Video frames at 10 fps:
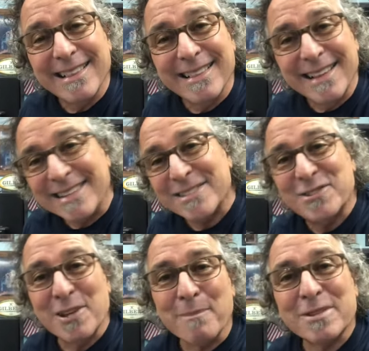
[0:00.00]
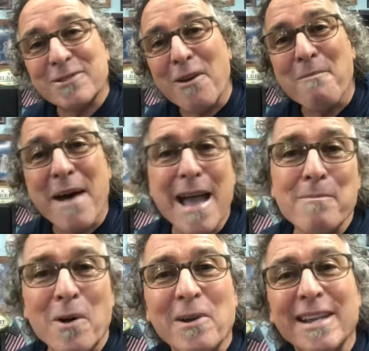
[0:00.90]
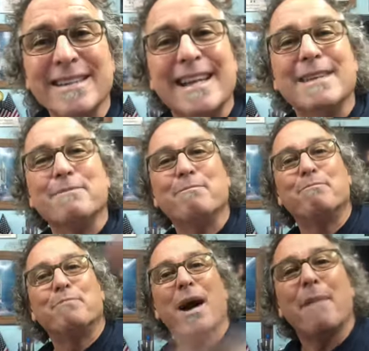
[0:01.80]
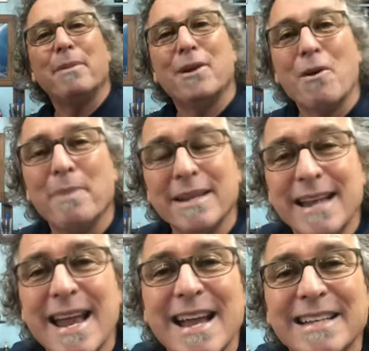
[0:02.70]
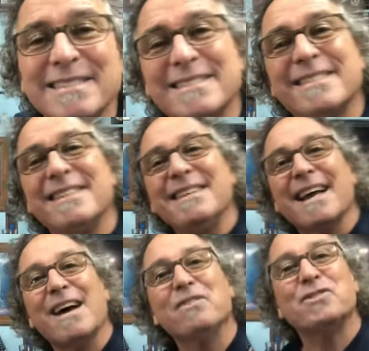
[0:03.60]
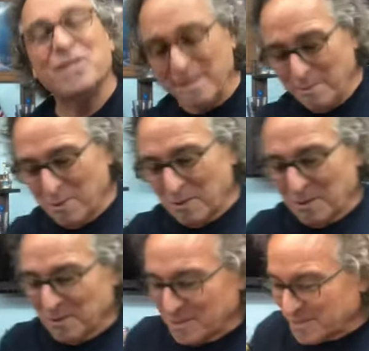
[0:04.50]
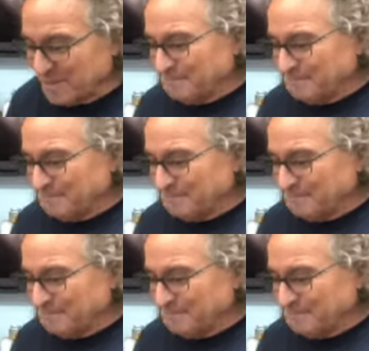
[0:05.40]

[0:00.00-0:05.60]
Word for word: let's jumpstart my morning and pop it open and see how she pours.